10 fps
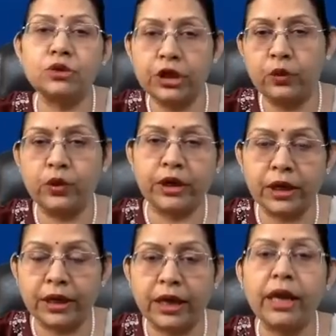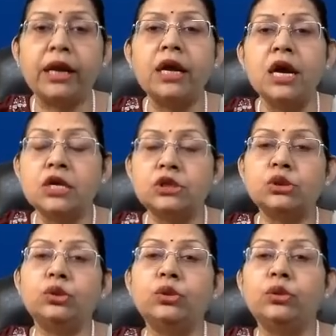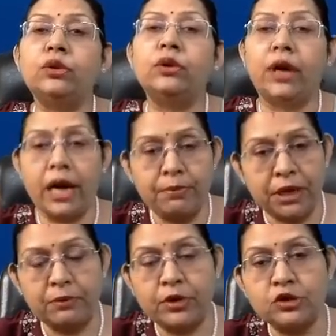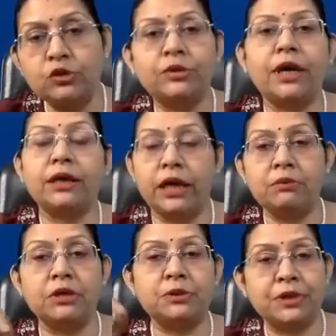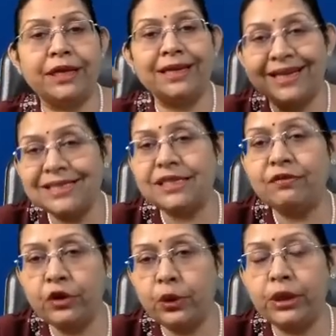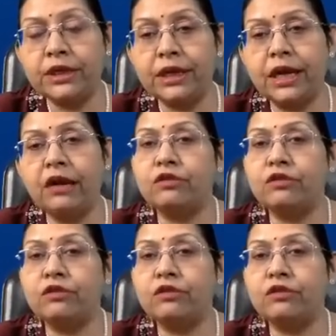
to the neonatal care. So I can presume that it must be the intensive neonatal care,